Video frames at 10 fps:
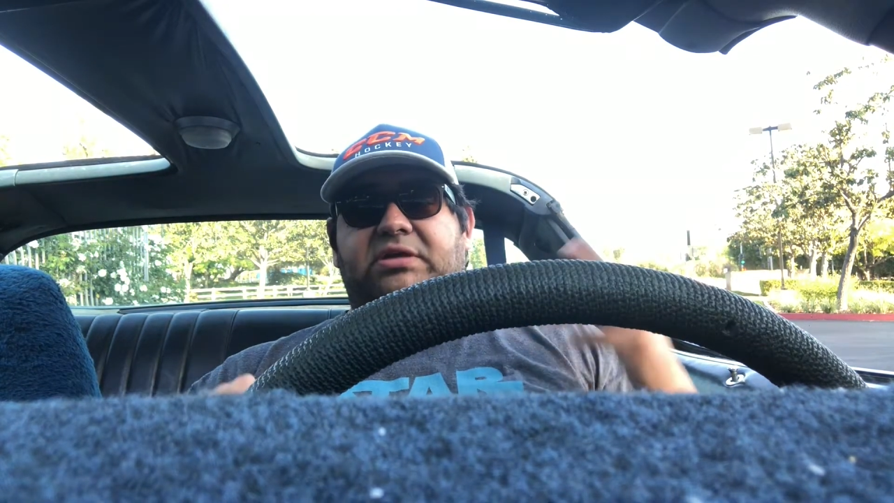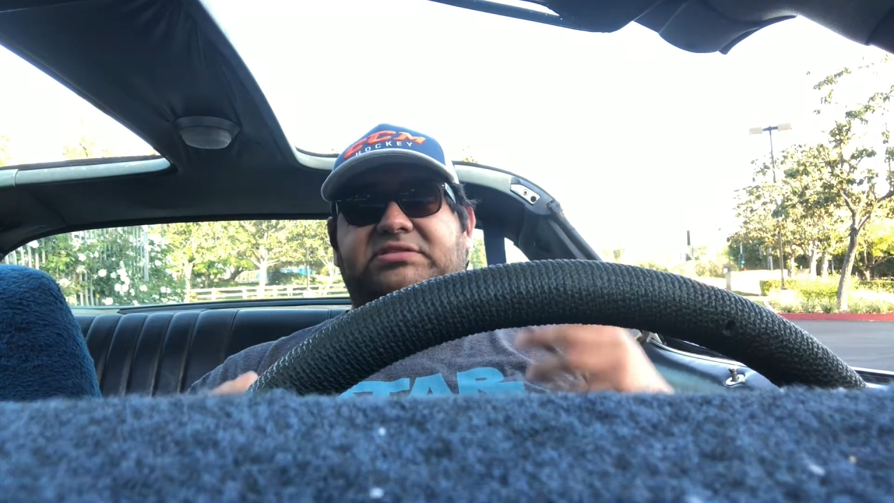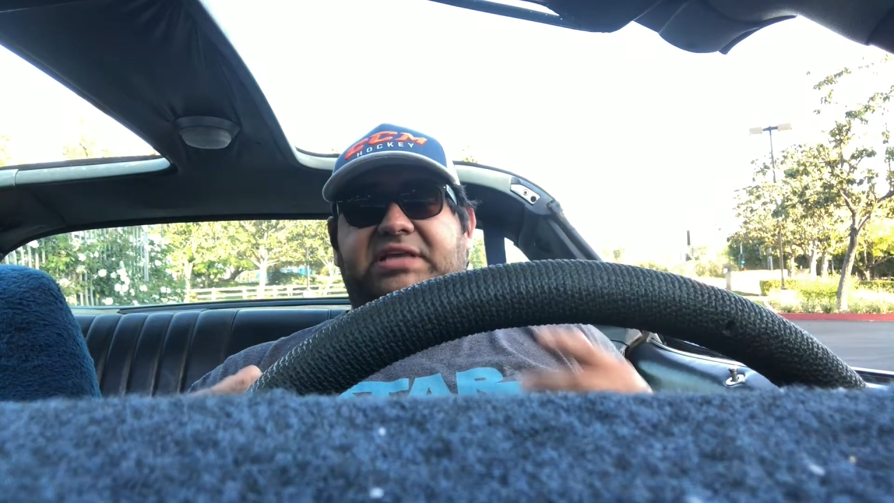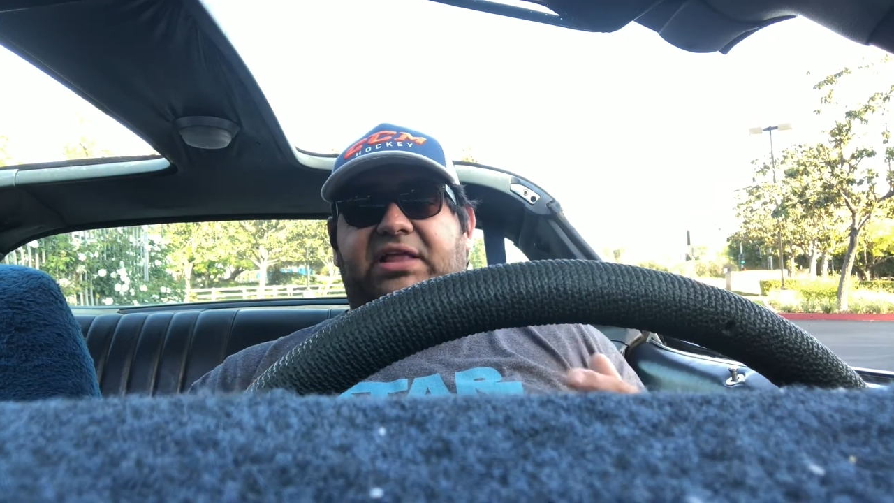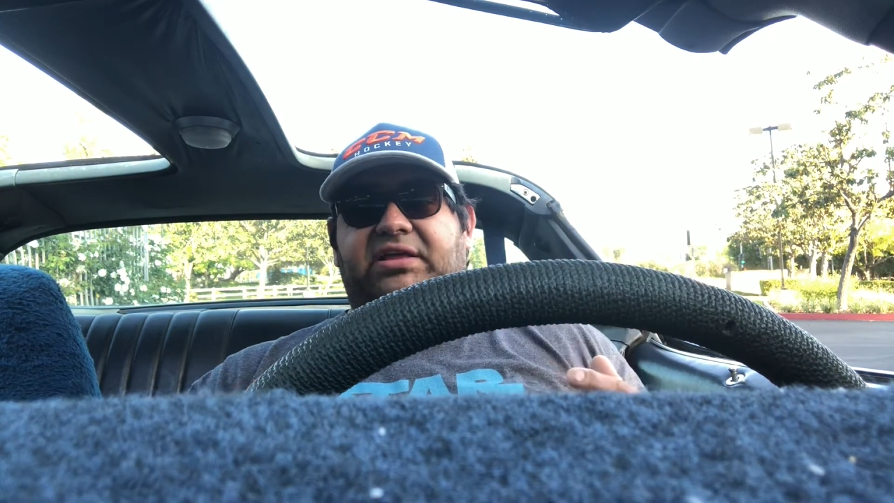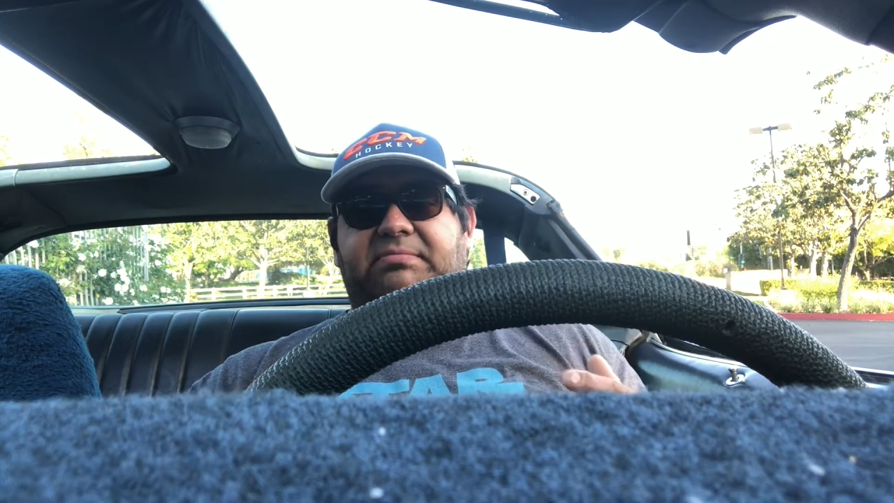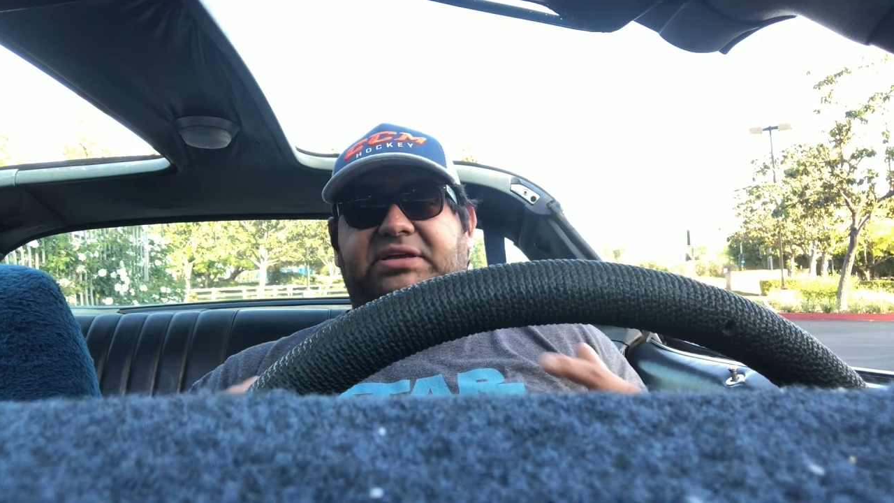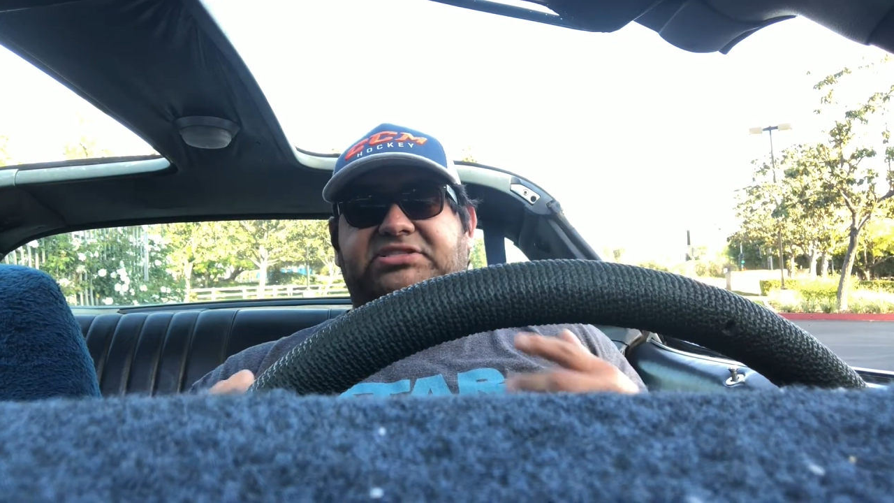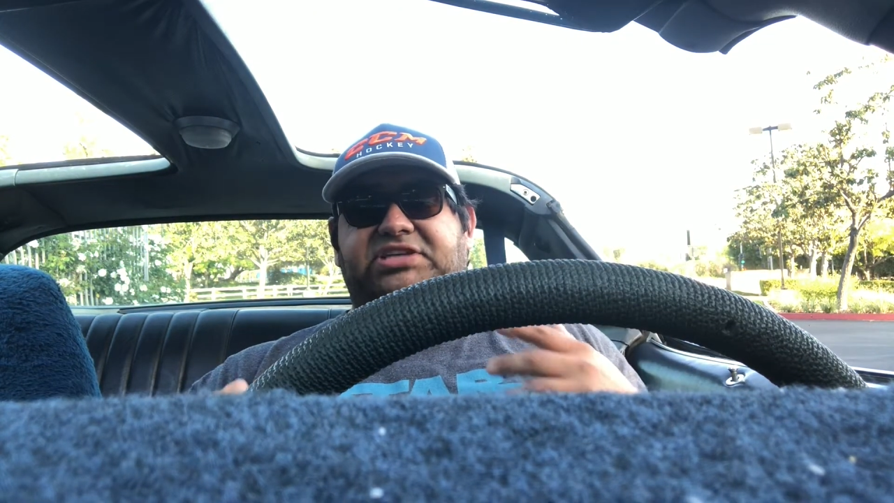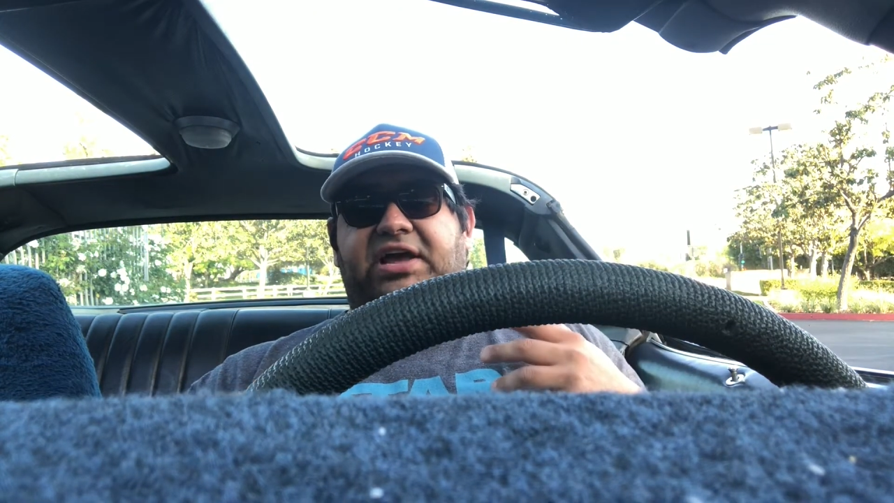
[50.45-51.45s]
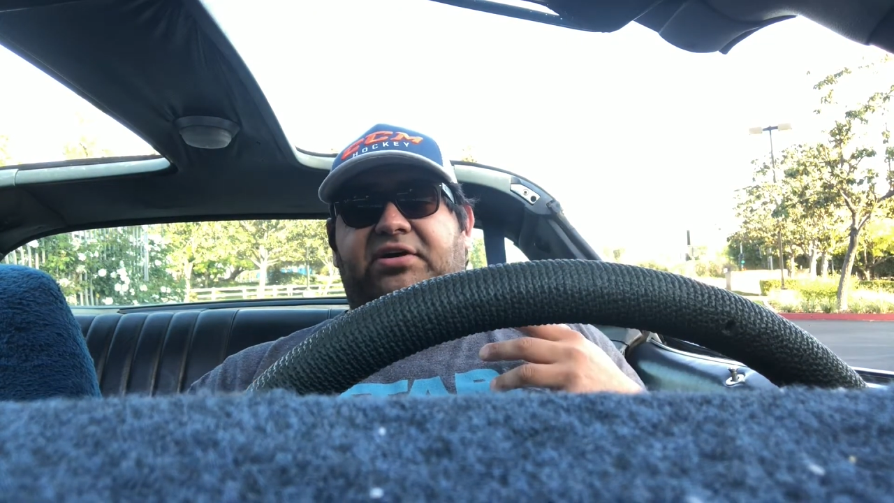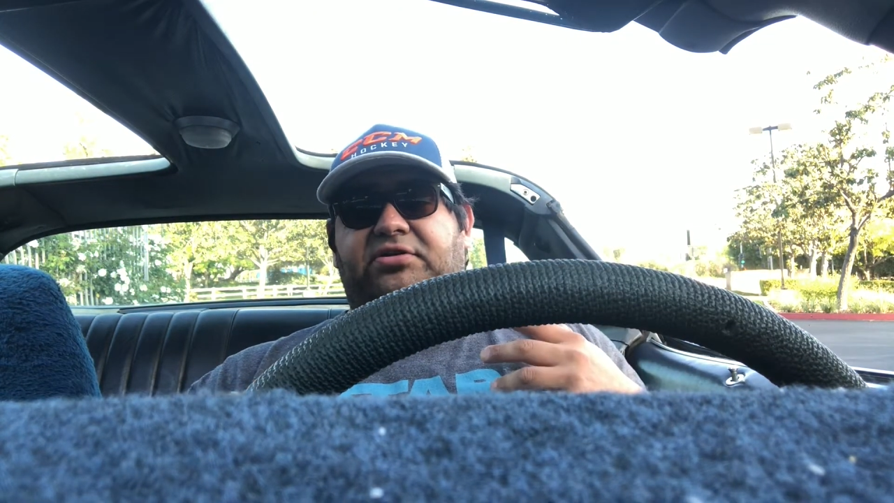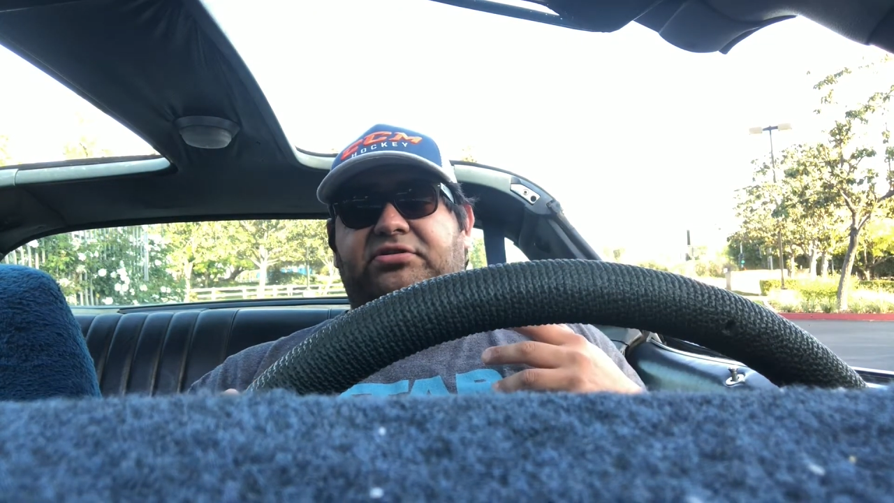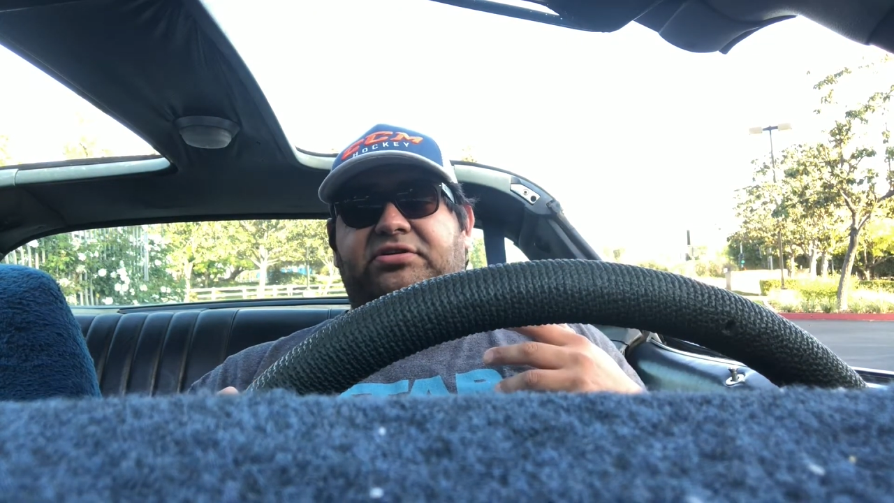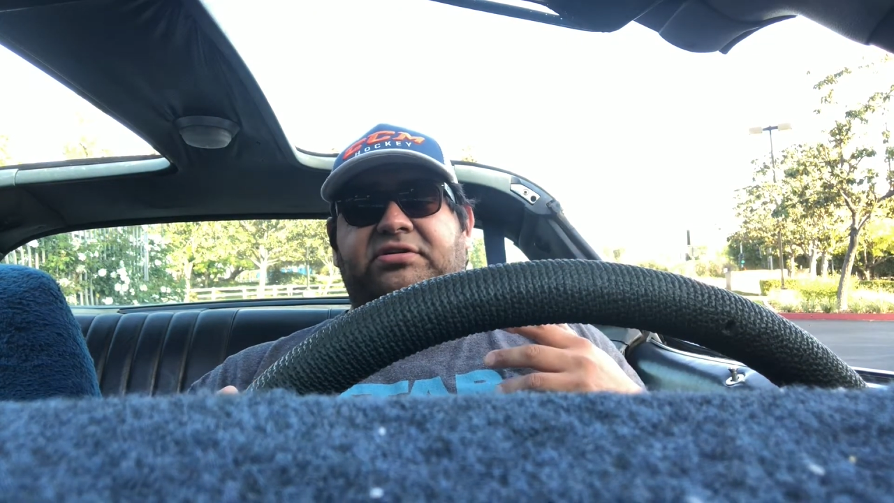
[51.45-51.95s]
on Skellig
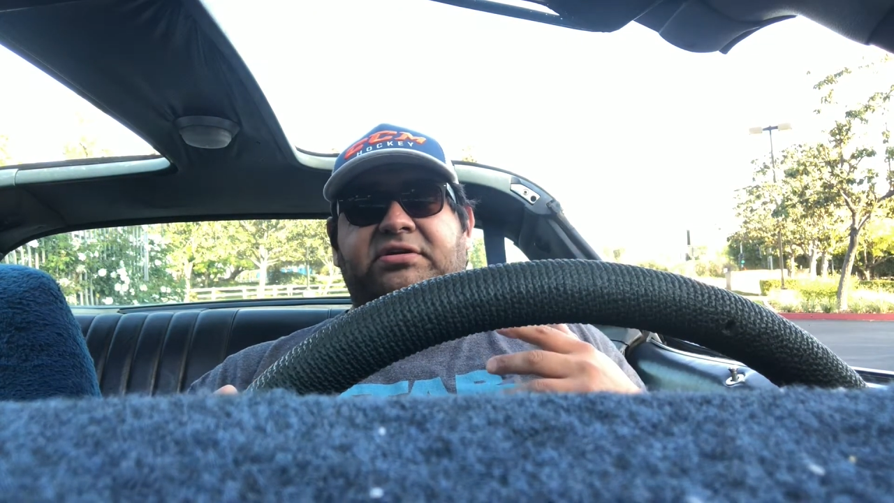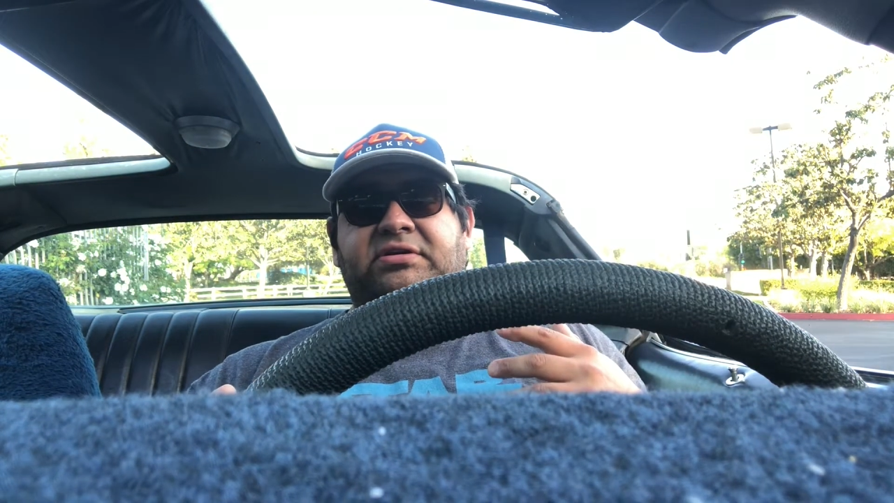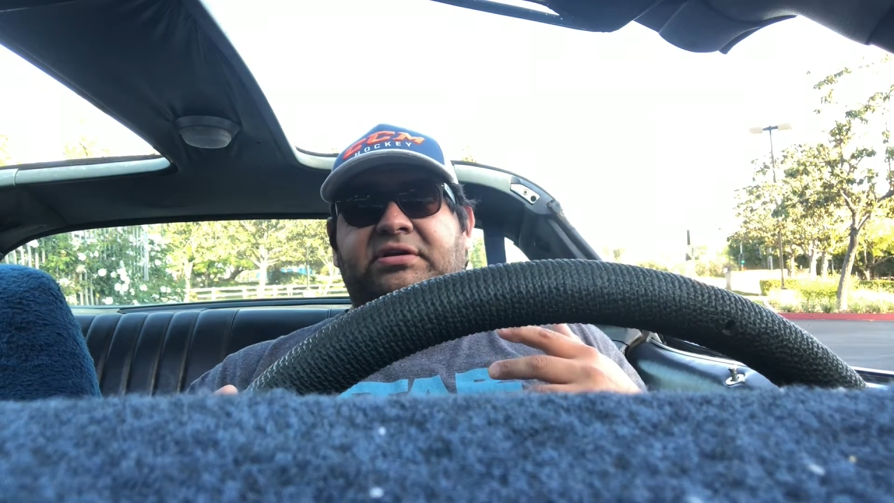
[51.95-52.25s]
Michel, or